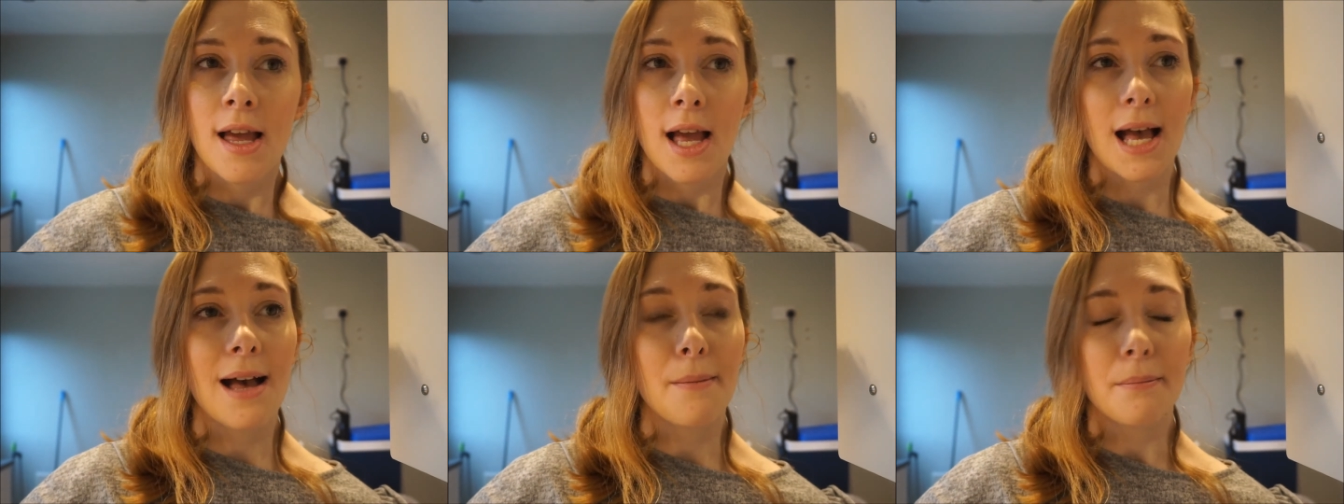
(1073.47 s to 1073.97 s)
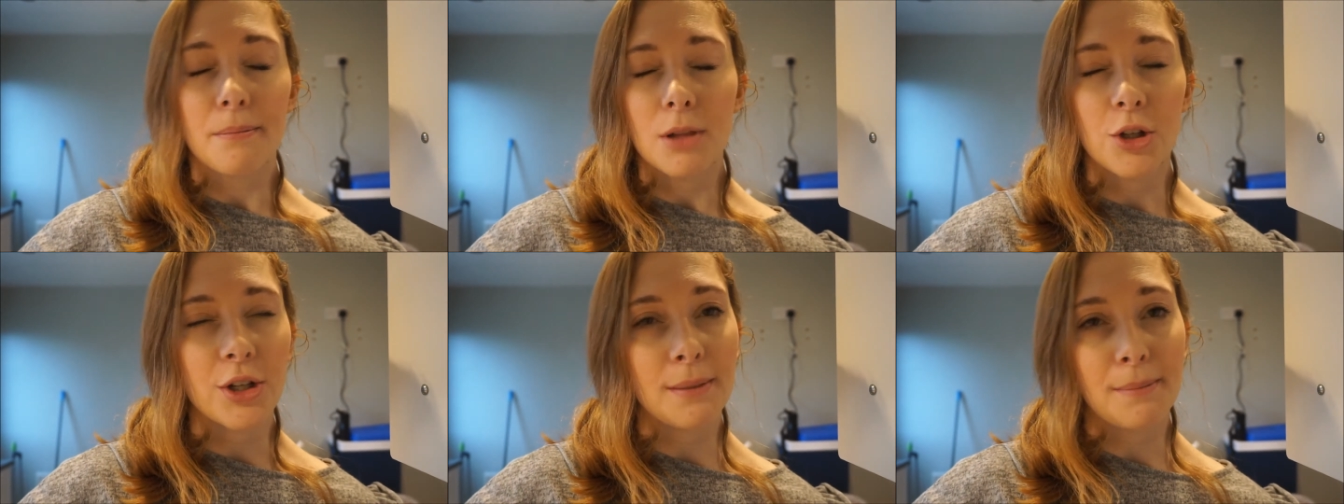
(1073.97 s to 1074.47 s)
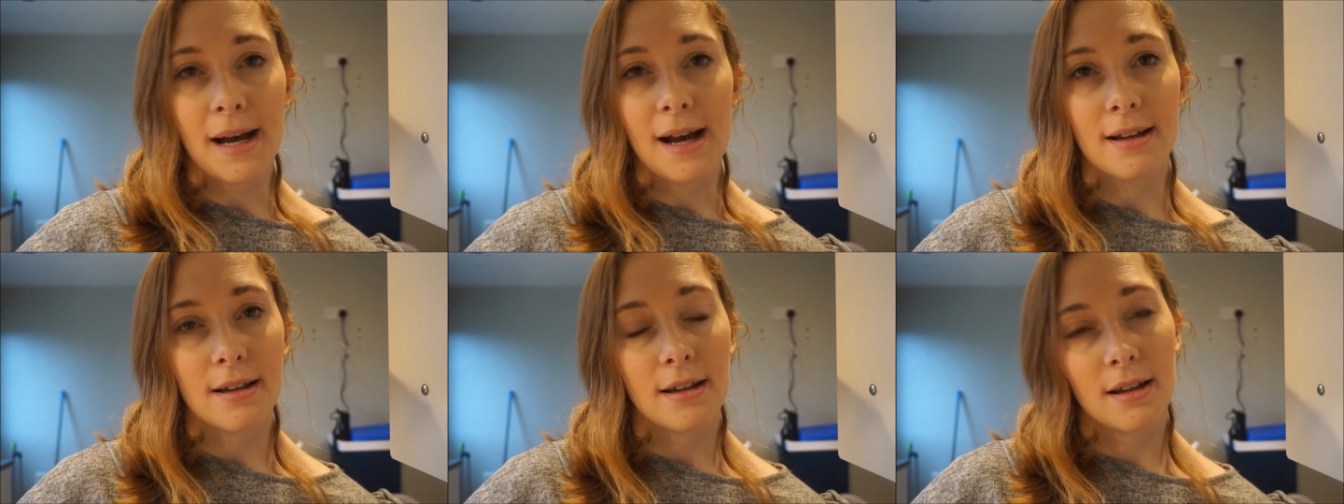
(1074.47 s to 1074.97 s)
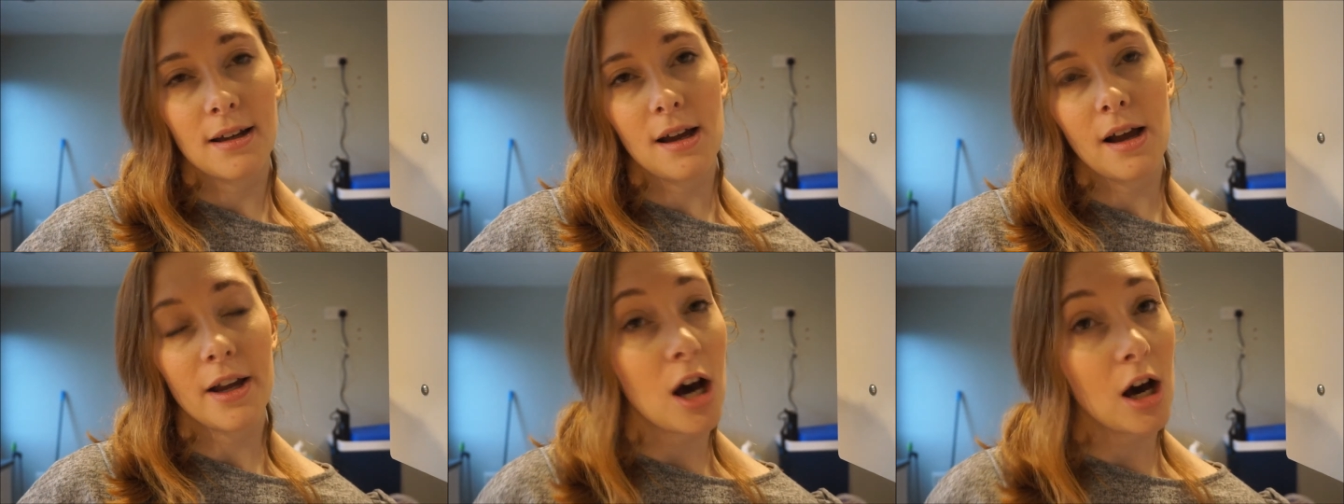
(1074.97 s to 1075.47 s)
Looking back,
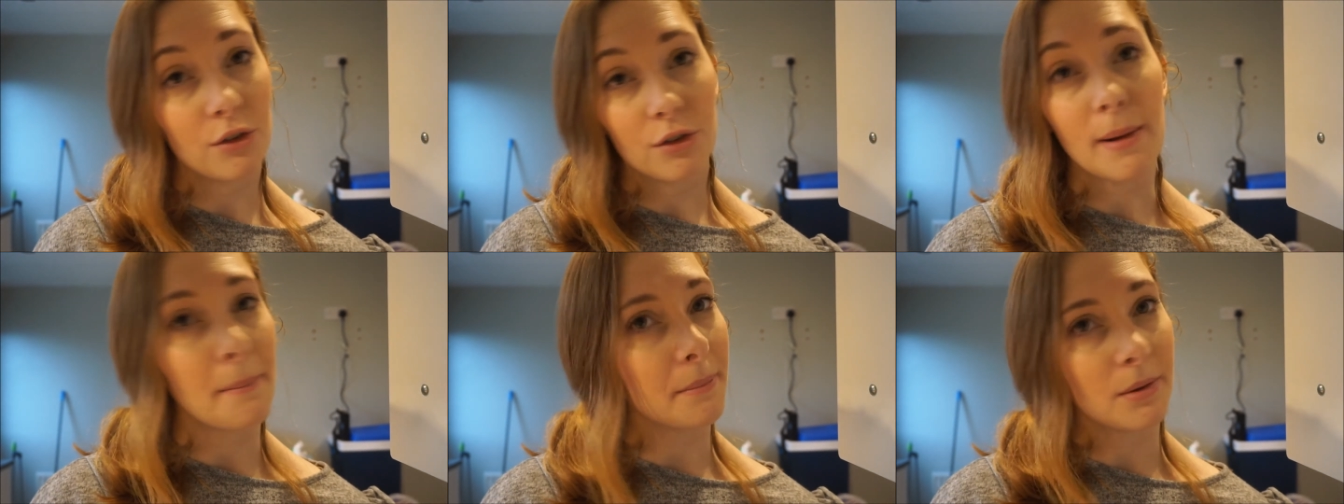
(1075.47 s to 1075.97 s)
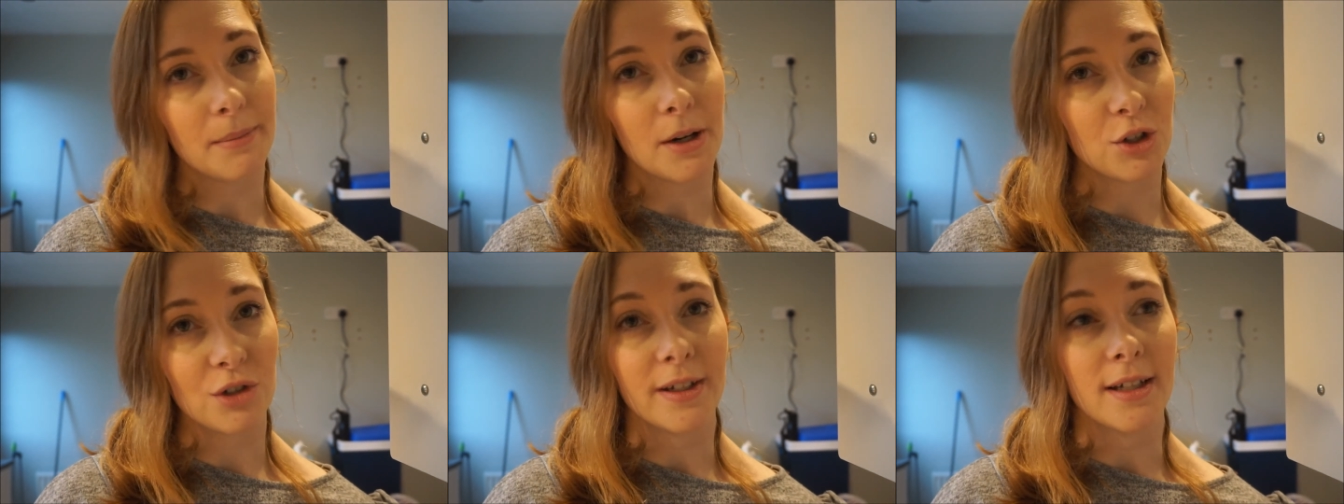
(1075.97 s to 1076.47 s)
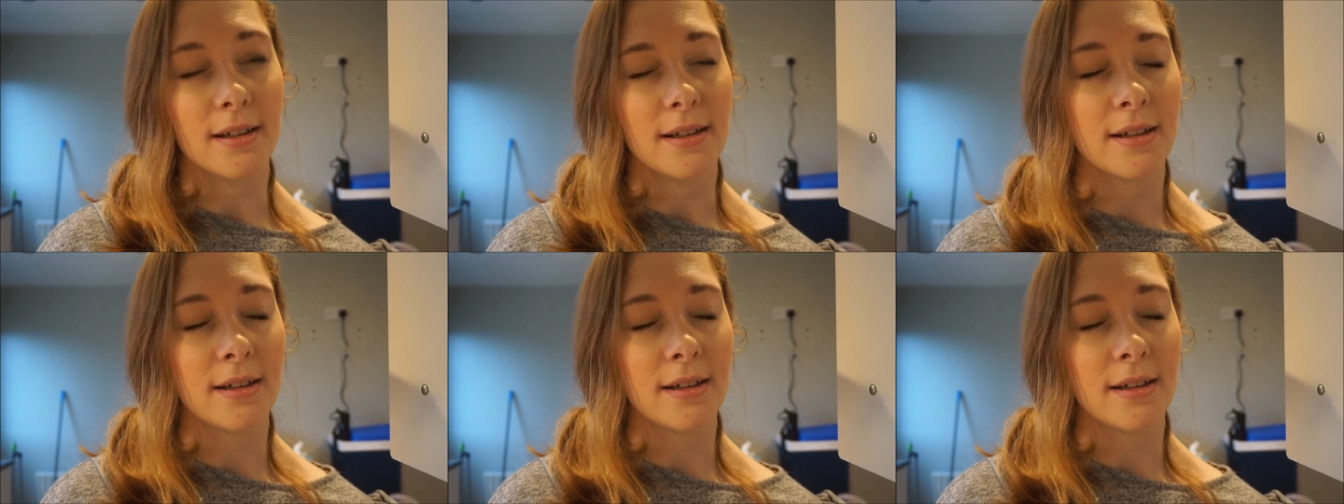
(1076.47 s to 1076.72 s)
I can't remember much of it.